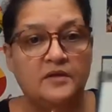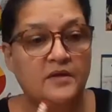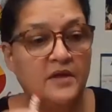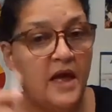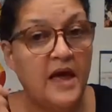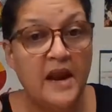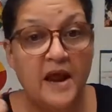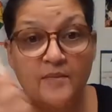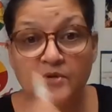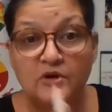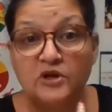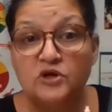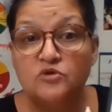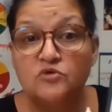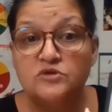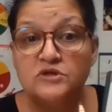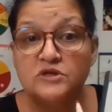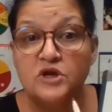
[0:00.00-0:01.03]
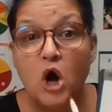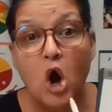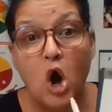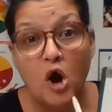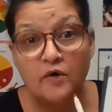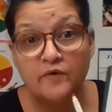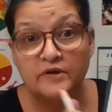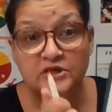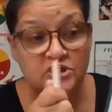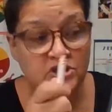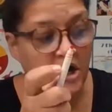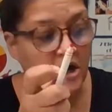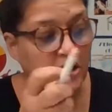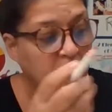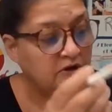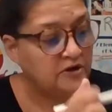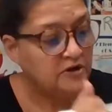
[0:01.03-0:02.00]
And I'm going to use an orange
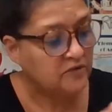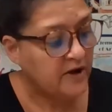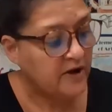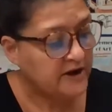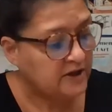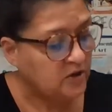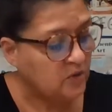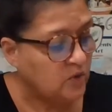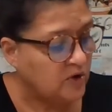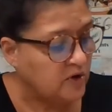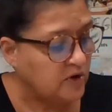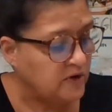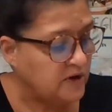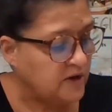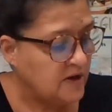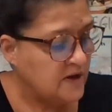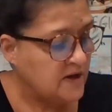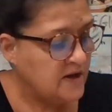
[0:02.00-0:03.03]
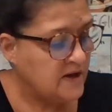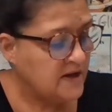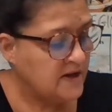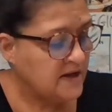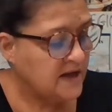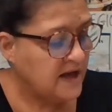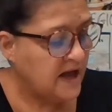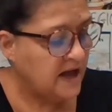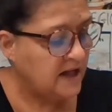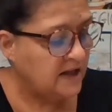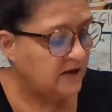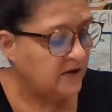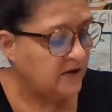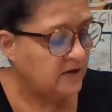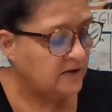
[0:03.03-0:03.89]
color to write the word color.